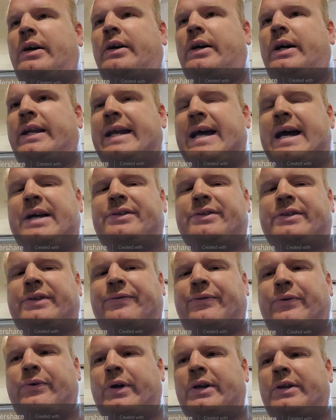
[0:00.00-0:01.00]
gasket
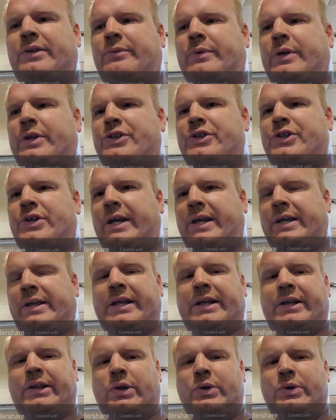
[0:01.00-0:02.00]
for it, which I can
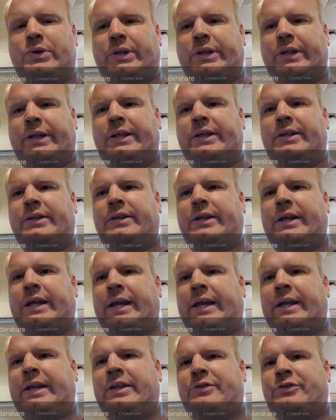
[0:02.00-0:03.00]
get locally,
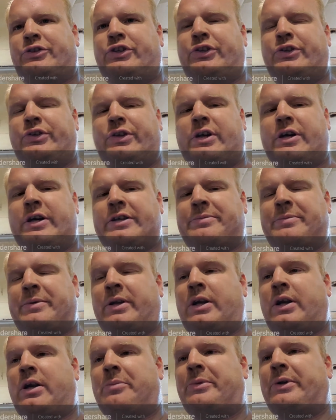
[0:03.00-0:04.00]
and it shouldn't cost me an
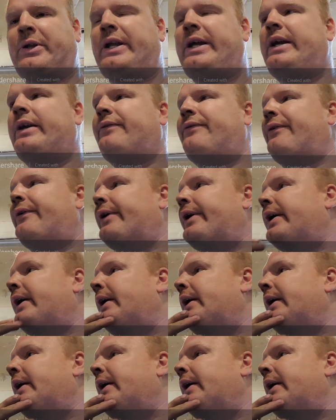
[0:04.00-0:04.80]
arm and a leg for it.